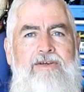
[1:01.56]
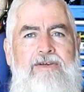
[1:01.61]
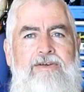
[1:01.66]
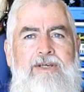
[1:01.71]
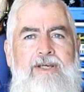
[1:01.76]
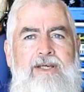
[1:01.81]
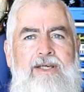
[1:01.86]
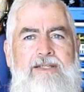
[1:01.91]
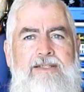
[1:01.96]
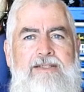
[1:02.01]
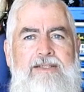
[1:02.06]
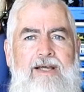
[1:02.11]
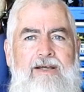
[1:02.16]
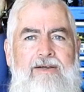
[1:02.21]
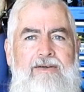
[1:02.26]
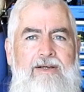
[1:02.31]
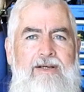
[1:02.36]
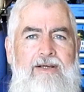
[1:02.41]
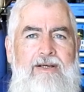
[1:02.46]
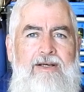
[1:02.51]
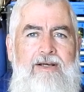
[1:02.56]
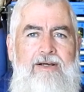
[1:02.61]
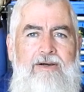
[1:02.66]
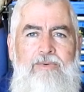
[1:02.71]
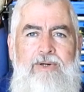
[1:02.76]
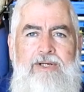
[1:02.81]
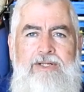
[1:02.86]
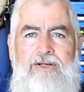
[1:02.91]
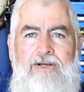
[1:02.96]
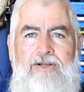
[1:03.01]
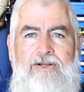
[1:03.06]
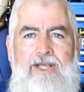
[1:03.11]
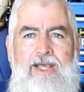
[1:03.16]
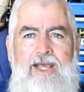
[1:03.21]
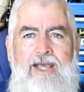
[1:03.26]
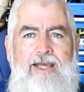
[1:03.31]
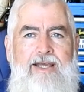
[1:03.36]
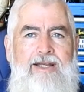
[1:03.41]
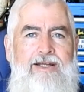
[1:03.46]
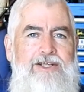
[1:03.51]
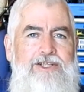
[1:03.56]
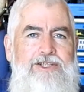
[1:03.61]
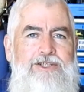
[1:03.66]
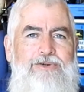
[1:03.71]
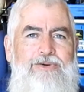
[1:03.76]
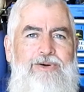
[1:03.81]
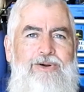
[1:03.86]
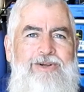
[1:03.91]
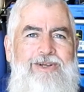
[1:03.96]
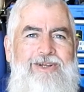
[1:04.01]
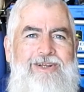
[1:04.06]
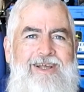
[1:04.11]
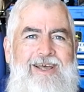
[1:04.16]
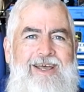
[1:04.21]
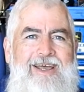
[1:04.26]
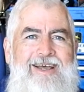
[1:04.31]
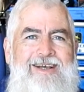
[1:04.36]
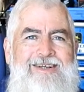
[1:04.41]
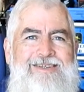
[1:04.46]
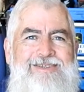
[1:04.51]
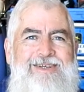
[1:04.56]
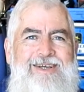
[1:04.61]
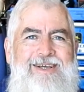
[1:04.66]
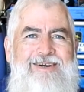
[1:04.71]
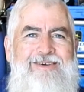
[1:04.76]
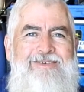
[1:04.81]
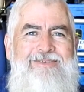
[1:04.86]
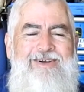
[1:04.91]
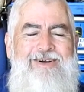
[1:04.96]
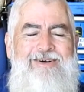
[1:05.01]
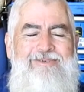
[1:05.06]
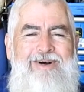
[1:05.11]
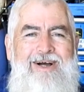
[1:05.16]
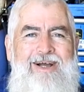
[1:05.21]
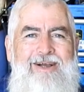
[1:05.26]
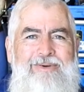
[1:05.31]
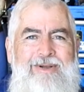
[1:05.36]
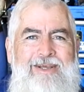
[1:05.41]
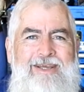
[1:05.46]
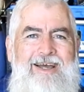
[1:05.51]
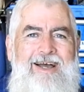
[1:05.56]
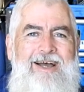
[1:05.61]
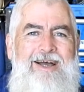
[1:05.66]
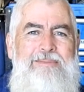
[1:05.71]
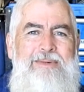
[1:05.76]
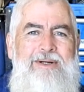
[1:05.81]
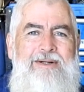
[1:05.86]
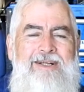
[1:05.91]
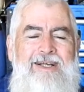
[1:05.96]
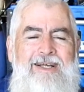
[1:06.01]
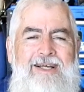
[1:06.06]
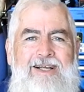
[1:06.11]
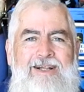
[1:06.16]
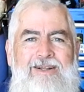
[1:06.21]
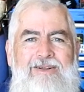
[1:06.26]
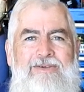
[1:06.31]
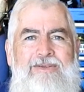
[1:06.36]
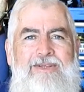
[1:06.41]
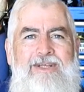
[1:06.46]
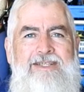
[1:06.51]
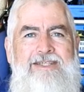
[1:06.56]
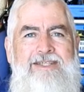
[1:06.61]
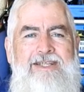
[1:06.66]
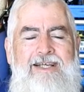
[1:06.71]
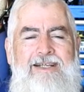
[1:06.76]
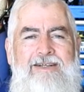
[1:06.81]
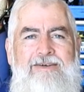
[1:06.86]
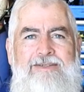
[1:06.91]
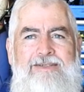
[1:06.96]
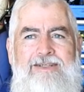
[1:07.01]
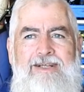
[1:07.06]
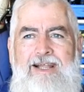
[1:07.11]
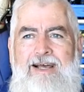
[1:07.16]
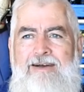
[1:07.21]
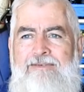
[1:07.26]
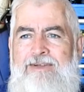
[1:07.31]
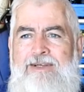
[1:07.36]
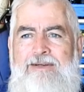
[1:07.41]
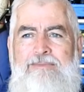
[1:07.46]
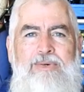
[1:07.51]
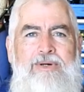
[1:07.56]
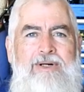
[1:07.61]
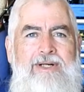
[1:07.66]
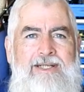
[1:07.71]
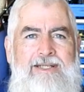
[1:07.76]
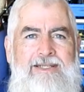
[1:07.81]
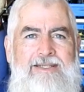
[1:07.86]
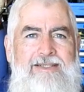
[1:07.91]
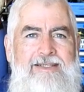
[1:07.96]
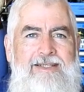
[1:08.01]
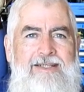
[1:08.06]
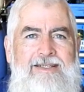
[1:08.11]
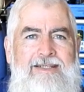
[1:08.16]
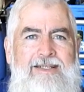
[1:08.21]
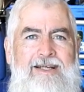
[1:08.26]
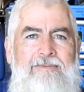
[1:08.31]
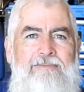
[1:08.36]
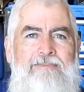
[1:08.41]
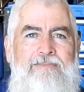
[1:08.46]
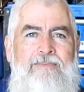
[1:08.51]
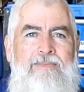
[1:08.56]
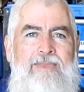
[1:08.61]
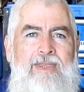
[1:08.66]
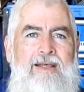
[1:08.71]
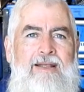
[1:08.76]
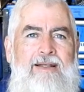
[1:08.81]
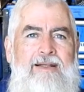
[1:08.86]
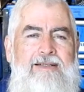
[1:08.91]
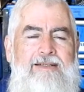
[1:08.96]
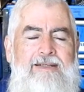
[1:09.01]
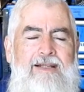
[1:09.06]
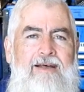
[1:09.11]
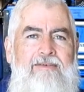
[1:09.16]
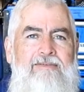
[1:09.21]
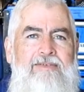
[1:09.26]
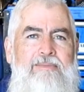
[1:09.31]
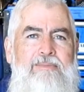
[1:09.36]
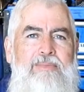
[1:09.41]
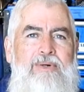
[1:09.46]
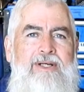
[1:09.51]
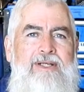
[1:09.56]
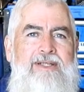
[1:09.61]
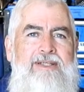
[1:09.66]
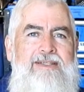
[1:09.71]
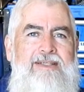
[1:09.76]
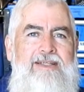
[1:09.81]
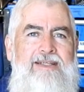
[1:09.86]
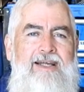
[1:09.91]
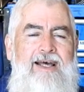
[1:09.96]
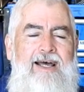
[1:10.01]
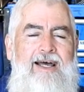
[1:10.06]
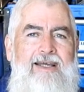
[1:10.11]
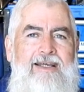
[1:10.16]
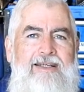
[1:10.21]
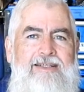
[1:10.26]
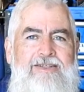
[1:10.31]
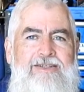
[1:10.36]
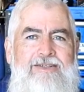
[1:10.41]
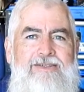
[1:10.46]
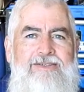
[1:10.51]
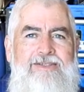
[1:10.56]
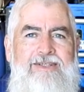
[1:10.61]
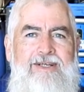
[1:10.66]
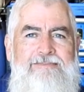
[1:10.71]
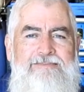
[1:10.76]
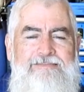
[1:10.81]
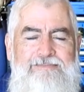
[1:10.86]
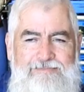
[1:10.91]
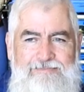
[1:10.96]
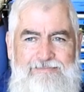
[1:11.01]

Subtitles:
few years. So we turned the air conditioner on in the house there and away we go. But look, this year there was a lovely breeze, and there's a lovely breeze today too. So